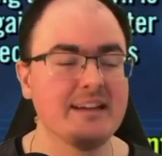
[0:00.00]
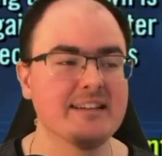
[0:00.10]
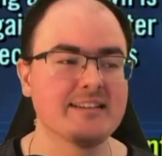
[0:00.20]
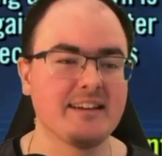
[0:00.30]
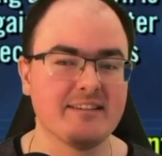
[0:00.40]

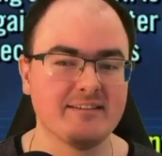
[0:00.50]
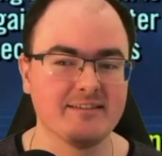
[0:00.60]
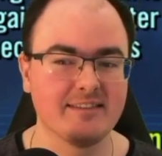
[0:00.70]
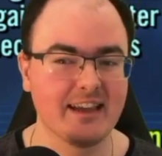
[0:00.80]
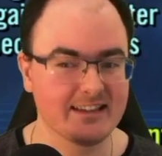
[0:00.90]
So
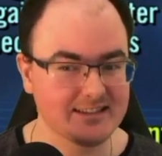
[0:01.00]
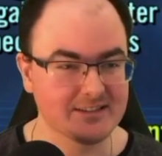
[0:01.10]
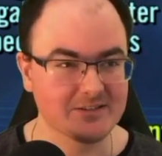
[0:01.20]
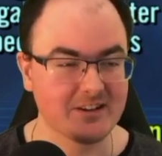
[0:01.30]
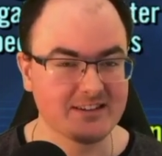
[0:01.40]
that is the
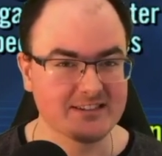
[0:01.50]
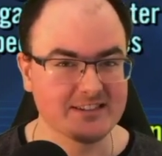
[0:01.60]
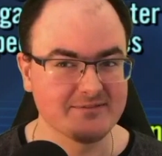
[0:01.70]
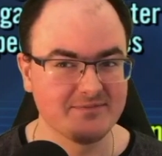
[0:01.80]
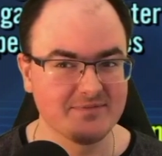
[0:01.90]
strategy.
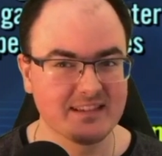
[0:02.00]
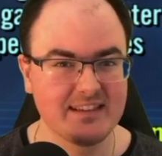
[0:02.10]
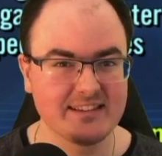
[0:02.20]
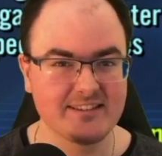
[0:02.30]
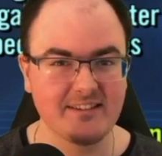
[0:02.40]

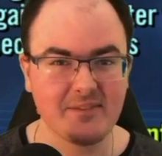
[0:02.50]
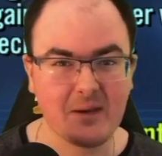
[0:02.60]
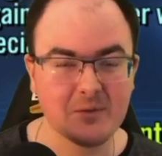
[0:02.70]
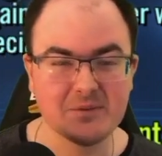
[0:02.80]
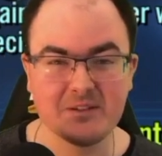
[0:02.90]
So I hope
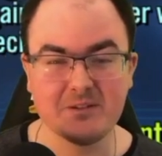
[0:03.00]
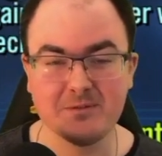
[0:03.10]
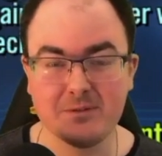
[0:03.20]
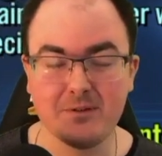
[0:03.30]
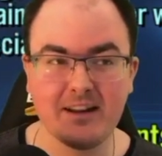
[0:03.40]
that comes in
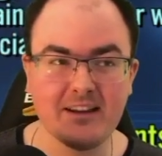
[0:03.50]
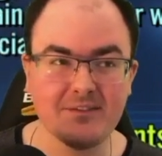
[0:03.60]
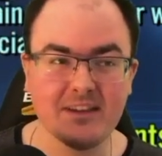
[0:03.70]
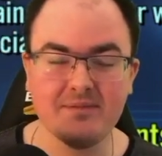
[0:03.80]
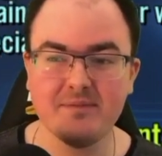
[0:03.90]
useful for any of
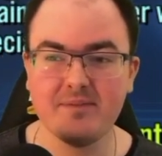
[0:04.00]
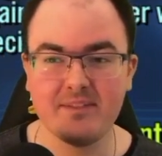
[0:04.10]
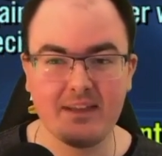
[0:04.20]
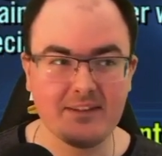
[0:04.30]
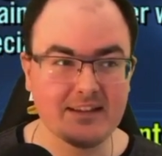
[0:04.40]
you.
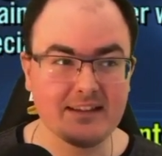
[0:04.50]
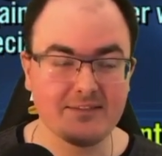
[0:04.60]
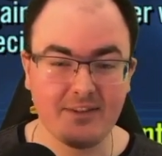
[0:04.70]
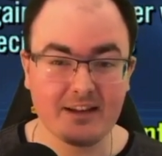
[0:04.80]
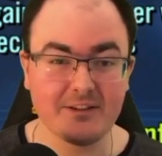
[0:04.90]
If you did
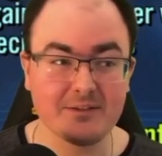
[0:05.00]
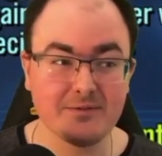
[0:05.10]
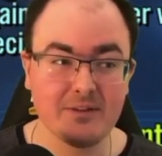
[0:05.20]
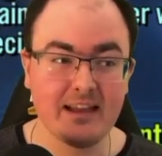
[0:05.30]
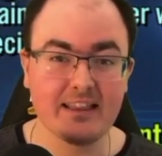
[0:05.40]
find it
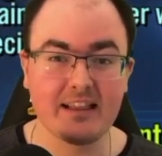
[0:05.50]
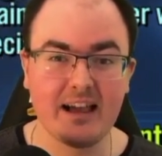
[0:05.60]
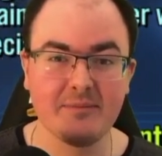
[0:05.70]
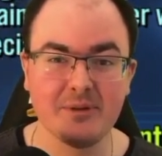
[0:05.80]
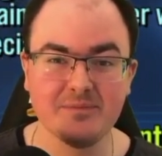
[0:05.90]
useful, hit the
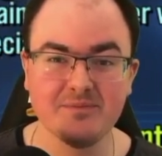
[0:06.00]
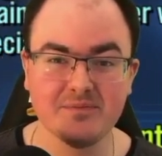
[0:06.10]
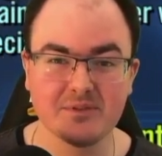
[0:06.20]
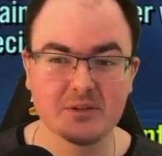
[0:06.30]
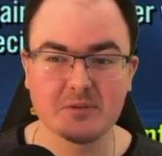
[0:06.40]
like button,
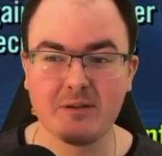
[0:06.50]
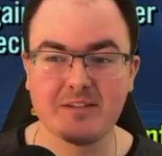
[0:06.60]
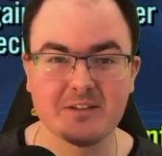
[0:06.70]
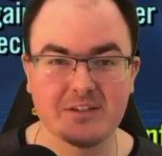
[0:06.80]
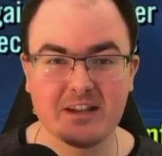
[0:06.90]
subscribe
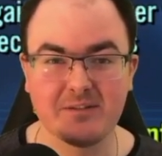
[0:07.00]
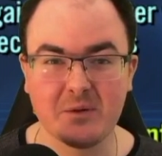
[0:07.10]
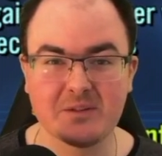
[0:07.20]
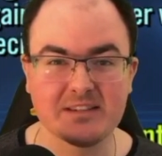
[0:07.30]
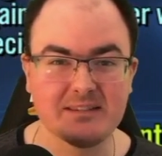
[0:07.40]
to the channel if you
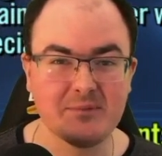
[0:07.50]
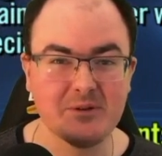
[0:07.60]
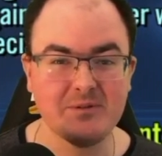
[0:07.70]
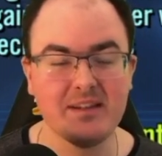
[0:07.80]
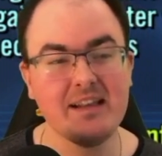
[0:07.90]
want to see
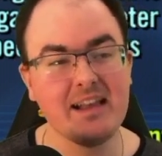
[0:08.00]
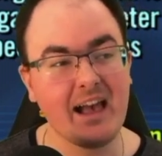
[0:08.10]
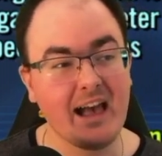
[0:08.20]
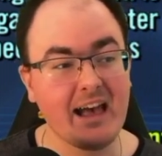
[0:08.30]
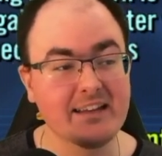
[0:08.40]
more,
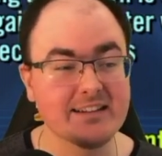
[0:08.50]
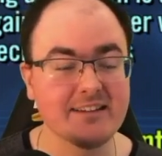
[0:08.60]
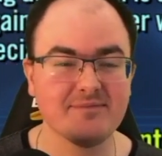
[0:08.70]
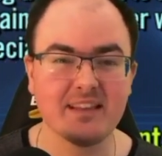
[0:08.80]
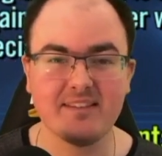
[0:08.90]
and
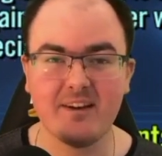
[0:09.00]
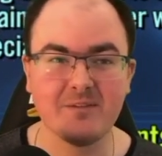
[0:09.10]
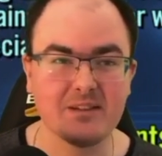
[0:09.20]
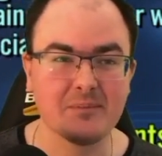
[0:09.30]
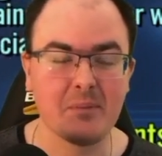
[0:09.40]
yep,
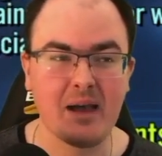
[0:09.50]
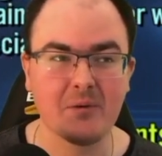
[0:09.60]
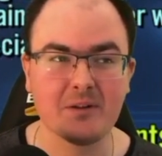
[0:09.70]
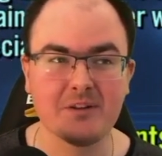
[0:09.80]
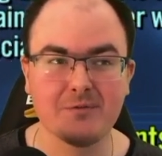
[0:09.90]
hopefully I'll be back
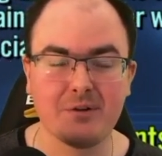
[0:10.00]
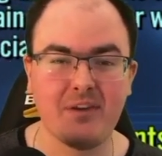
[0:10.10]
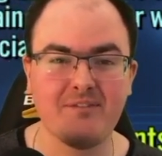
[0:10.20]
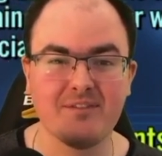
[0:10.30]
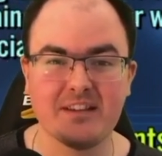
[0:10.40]
with another
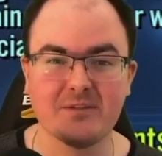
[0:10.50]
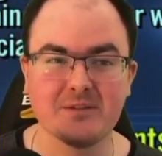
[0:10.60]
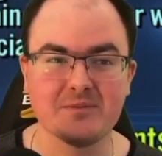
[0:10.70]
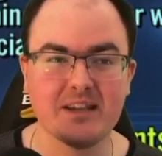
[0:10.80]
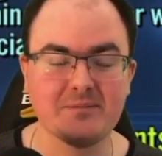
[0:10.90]
event video
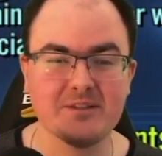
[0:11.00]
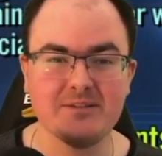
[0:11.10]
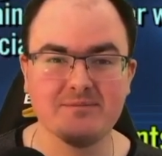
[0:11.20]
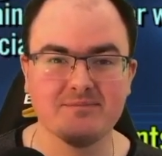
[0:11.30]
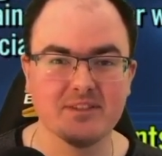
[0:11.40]
sometime
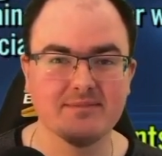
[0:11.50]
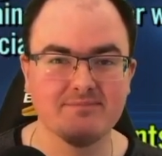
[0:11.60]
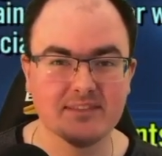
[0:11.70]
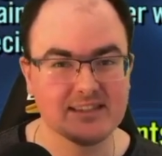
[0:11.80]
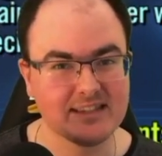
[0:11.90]
soon.
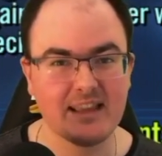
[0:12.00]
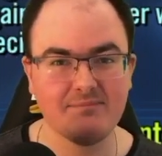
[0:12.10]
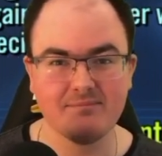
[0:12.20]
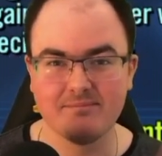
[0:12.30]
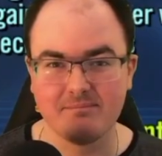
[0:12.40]
Until then,
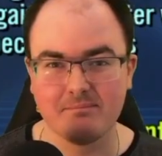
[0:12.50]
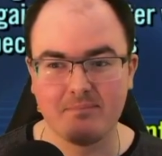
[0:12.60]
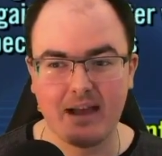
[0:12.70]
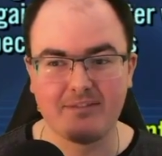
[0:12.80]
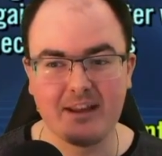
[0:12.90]

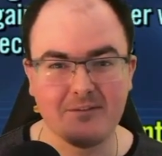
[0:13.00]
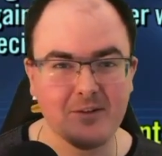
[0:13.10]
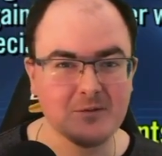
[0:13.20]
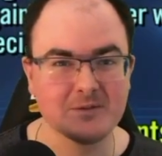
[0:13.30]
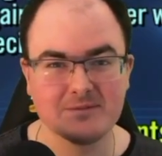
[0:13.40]
bye for now
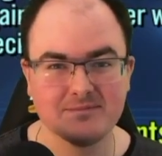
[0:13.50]
folks.